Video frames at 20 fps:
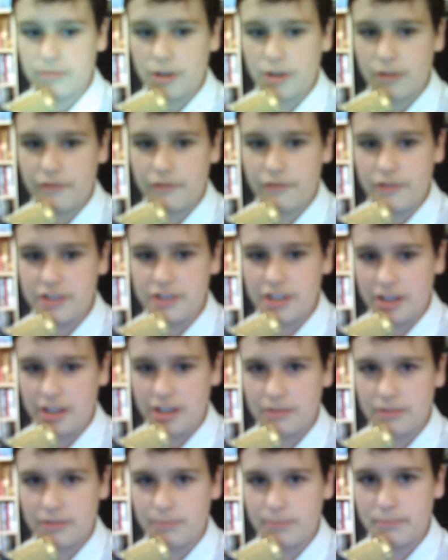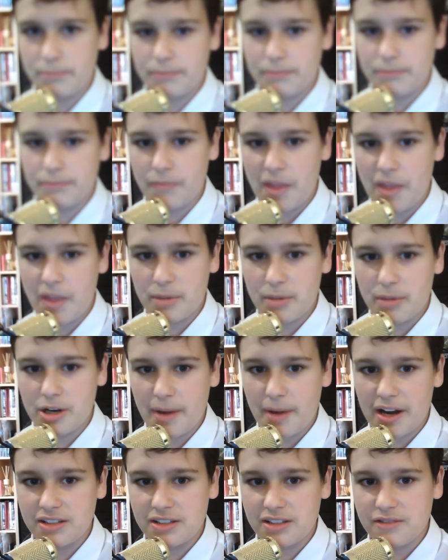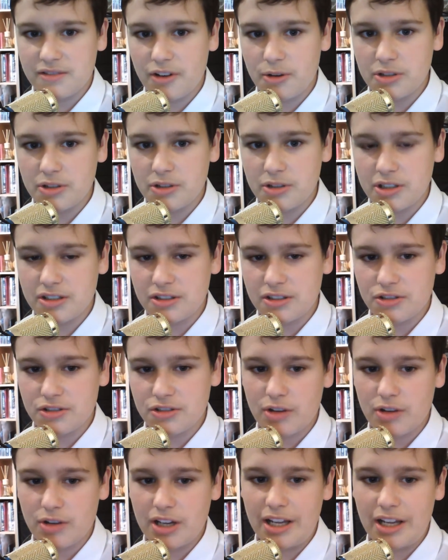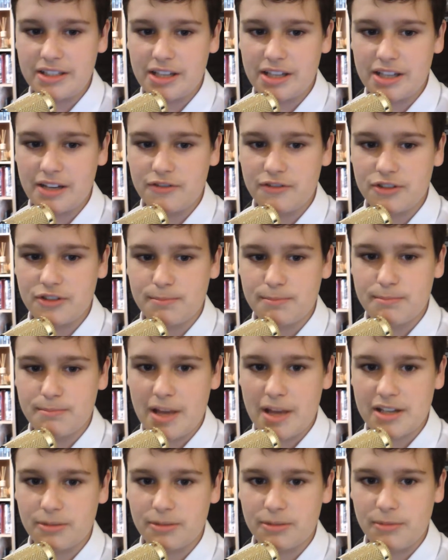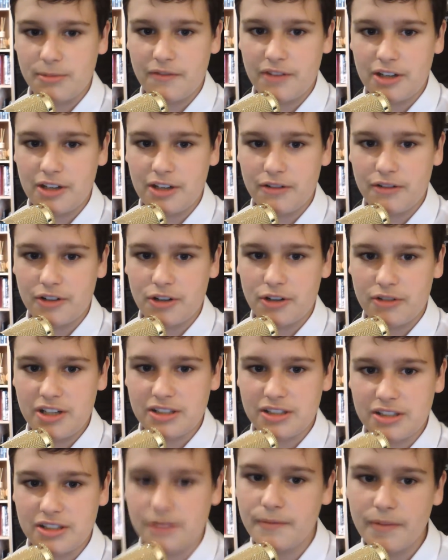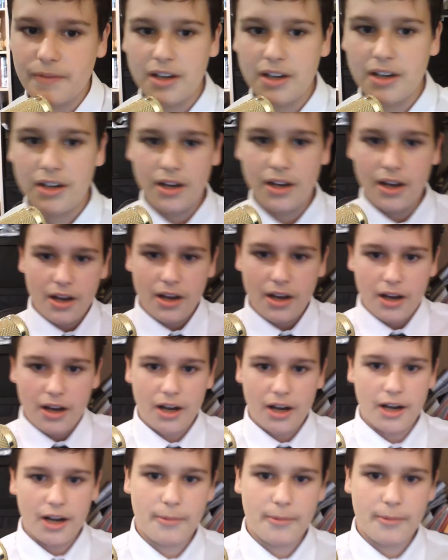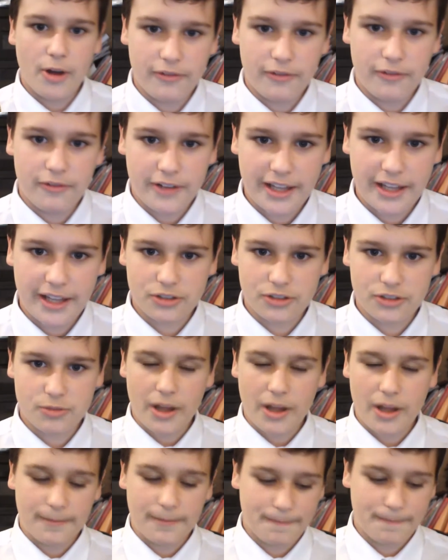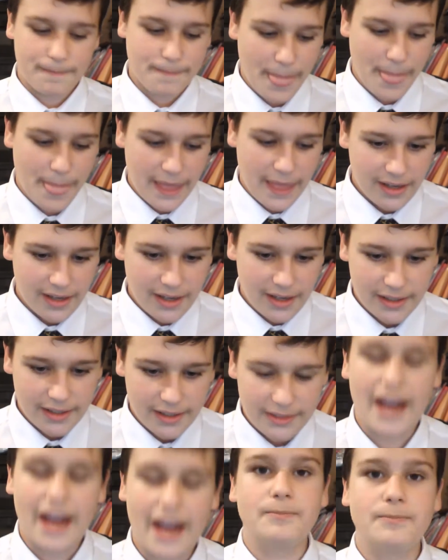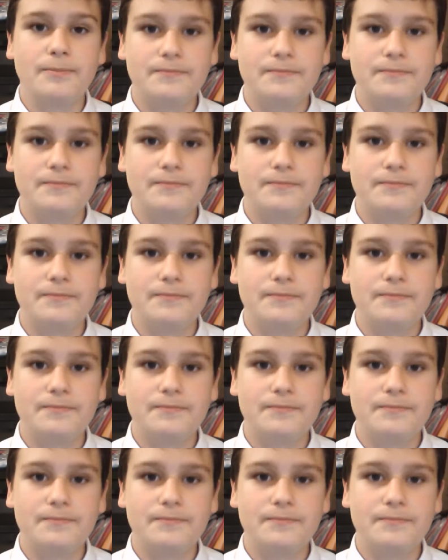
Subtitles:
go fuzzy and then put it back into focus and just realise that you've just messed up the video for no reason. Hopefully that does well. Now,